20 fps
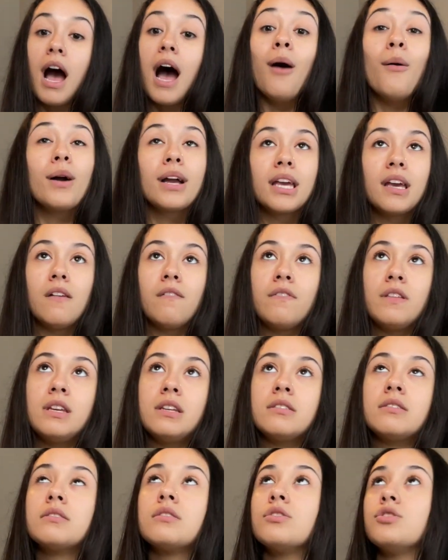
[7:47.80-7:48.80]
I would give
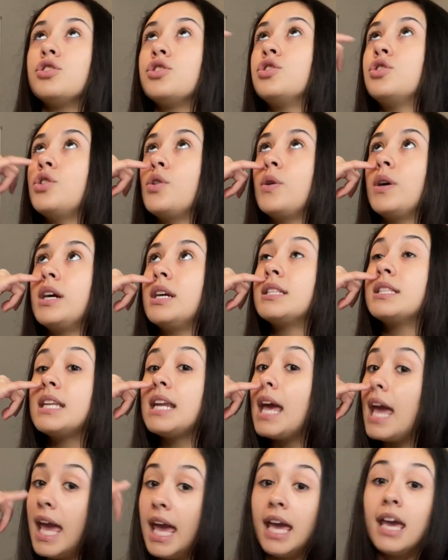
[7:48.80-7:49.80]
these shorts
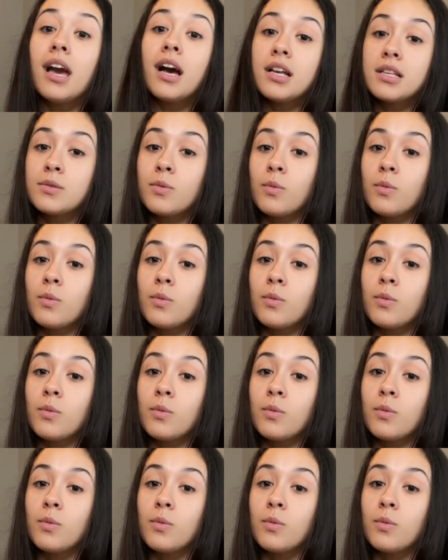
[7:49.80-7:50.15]
an 8 as